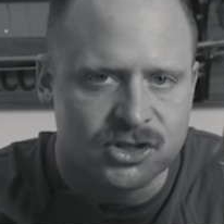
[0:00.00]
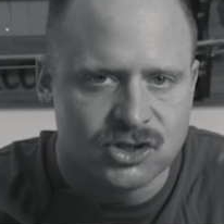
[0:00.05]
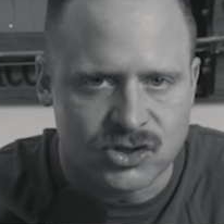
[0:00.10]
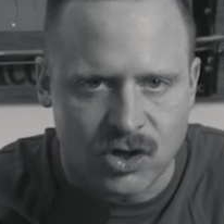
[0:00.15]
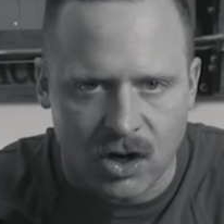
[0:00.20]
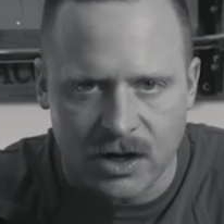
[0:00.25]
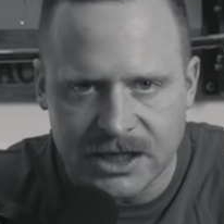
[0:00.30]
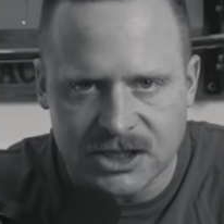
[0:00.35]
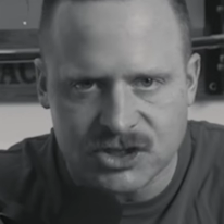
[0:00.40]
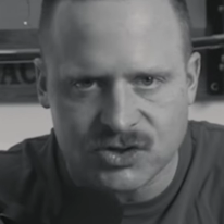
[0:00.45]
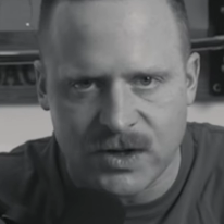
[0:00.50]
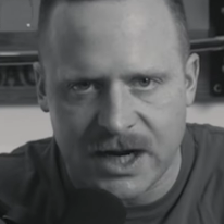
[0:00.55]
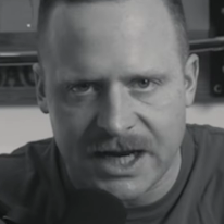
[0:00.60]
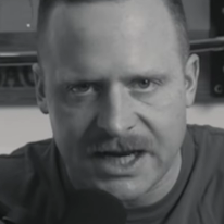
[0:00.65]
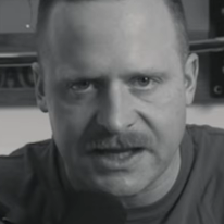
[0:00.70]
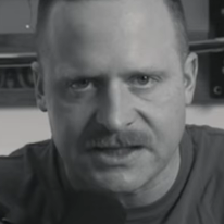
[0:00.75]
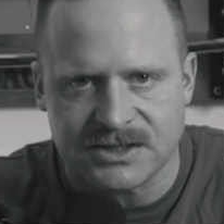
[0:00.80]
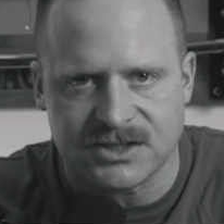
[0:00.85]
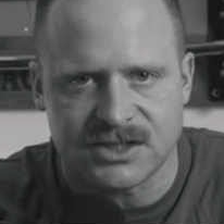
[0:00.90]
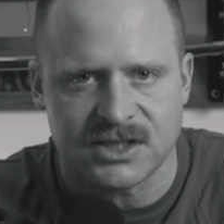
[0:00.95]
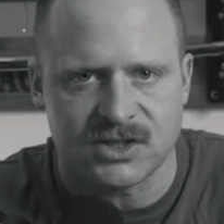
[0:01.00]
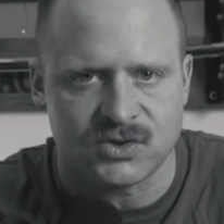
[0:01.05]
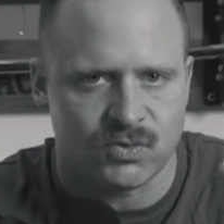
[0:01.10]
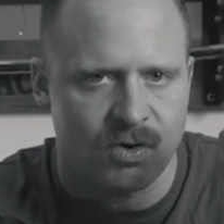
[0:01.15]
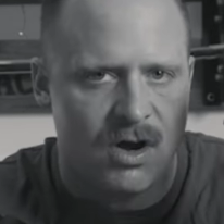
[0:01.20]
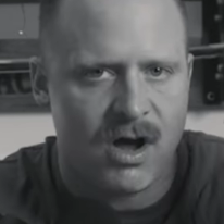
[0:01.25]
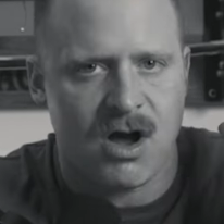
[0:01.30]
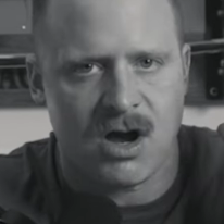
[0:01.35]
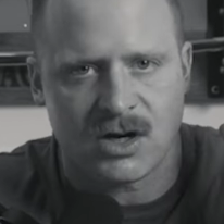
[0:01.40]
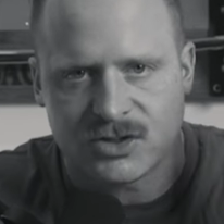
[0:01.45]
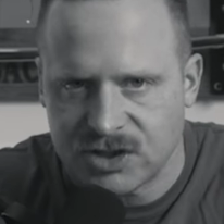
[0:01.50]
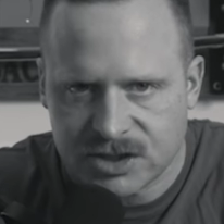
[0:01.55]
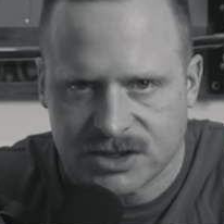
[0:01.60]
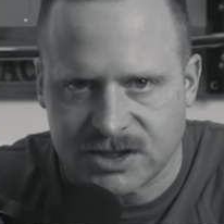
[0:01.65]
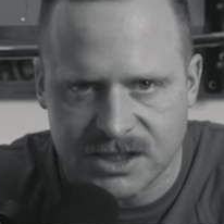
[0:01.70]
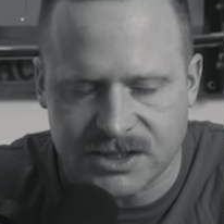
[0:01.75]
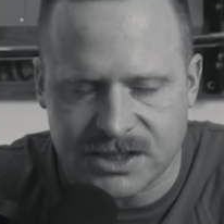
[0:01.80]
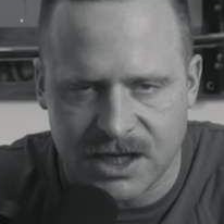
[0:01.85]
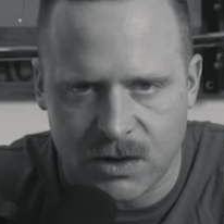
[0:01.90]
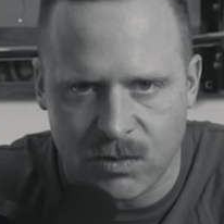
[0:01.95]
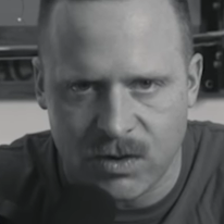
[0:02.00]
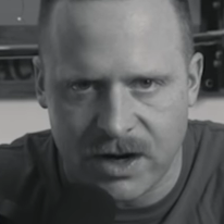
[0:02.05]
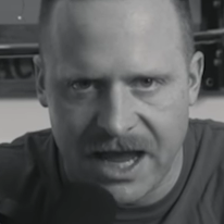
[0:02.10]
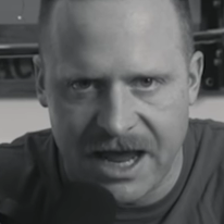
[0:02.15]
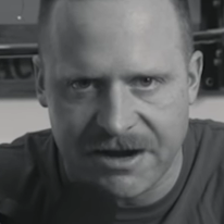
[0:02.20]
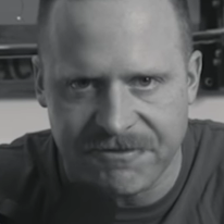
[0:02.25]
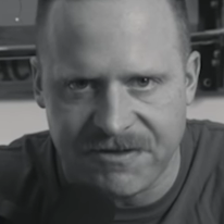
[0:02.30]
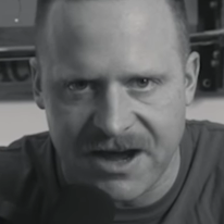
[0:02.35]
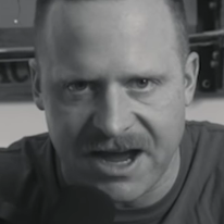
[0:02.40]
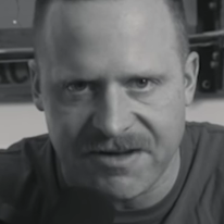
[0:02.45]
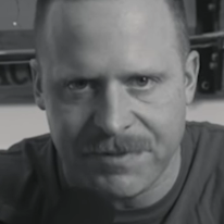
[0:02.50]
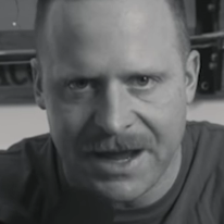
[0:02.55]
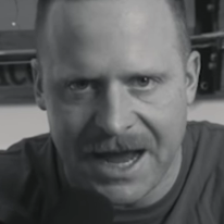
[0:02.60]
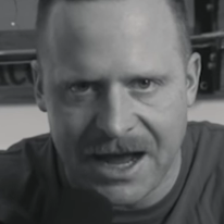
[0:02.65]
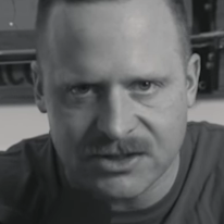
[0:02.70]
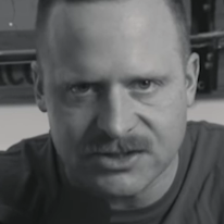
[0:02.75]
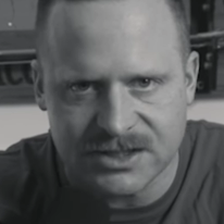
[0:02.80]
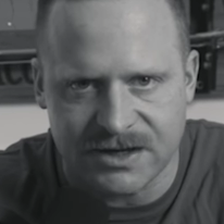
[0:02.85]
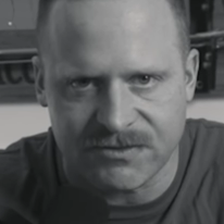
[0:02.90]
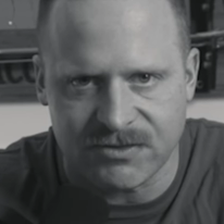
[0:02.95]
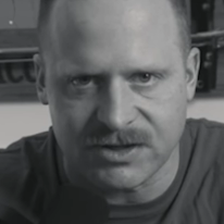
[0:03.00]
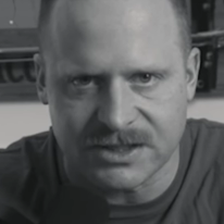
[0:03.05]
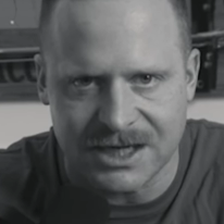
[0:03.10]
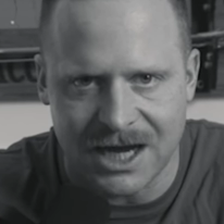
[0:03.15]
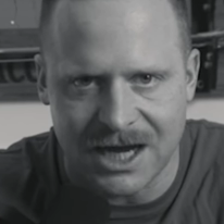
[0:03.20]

starting strength gets this wrong just because they want to add 5 pounds every